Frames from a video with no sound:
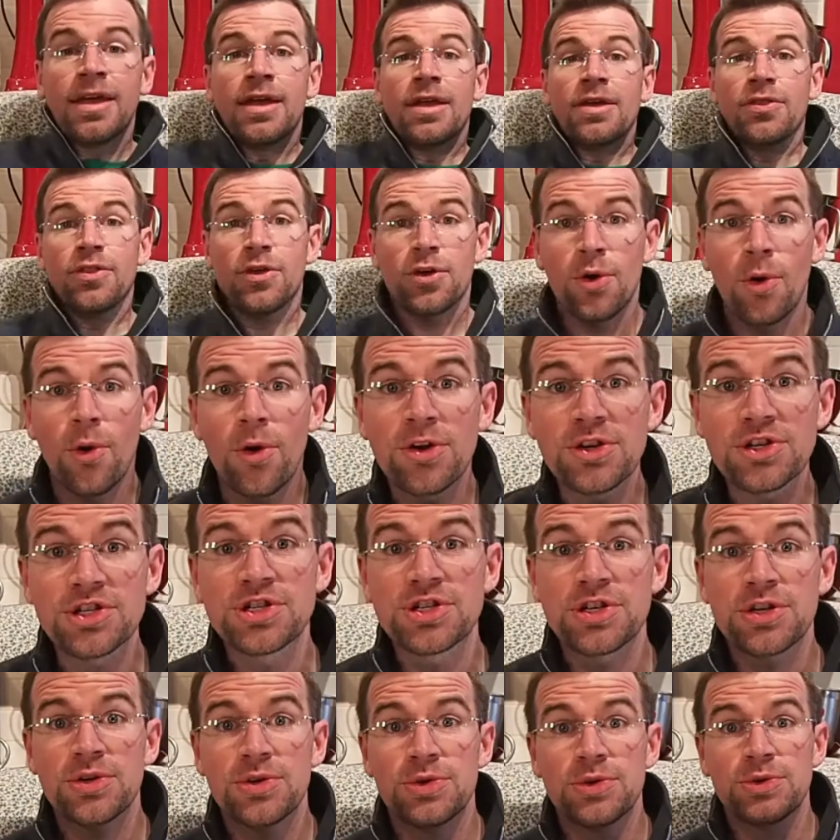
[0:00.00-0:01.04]
The Court
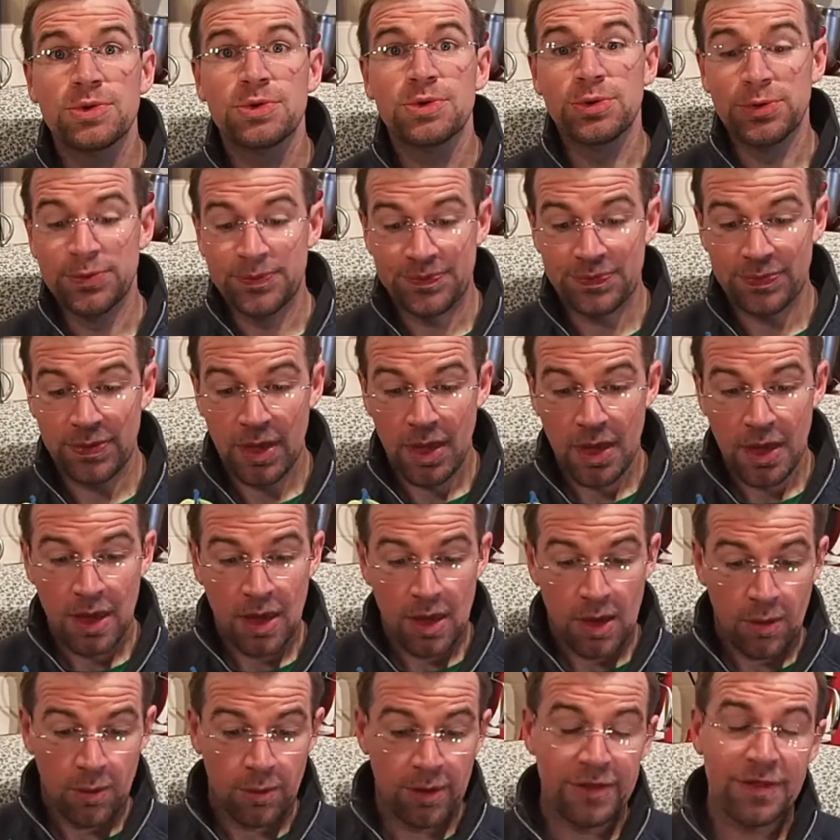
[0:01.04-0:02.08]
Shoe.
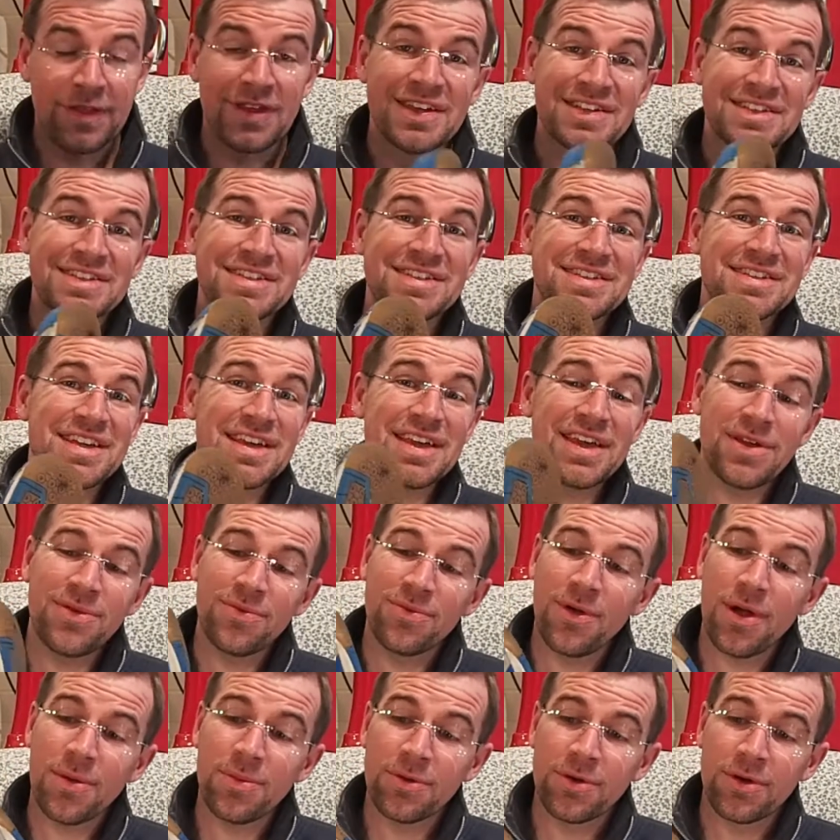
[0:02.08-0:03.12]
With its sticky
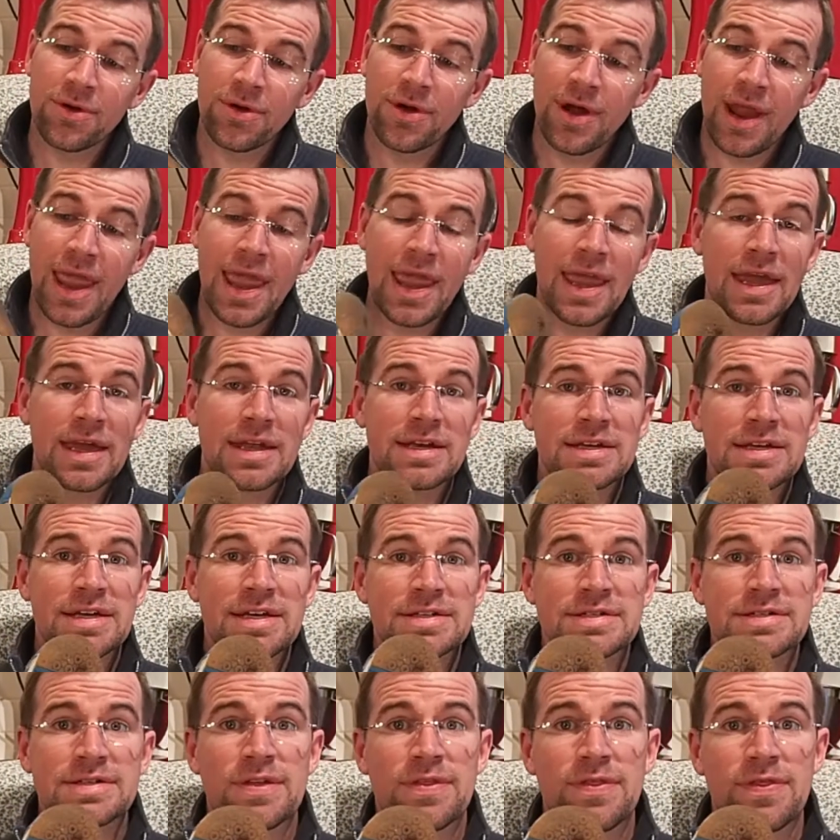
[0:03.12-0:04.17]
rubber and
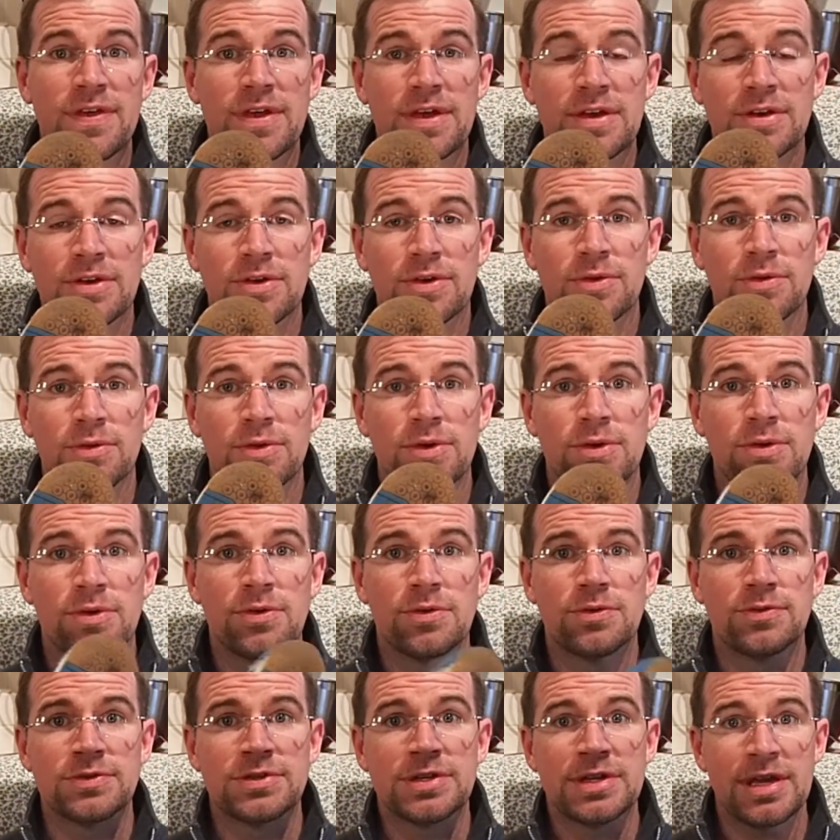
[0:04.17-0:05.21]
its thin grooves,